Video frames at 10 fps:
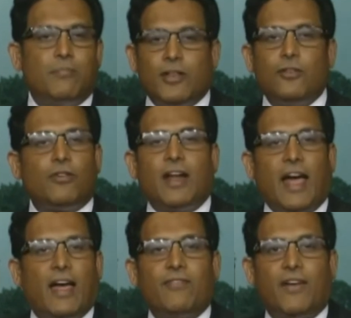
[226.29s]
but you could
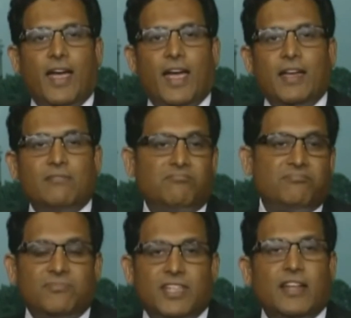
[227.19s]
have a
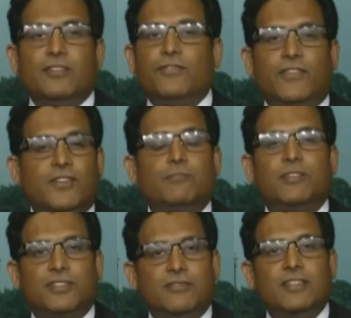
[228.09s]
10 to
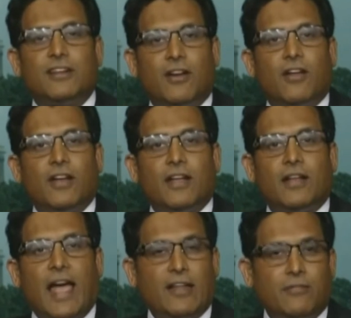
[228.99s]
15% return on
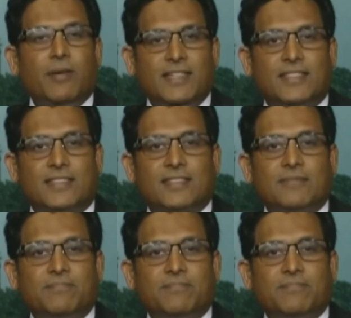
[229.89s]
an annual basis.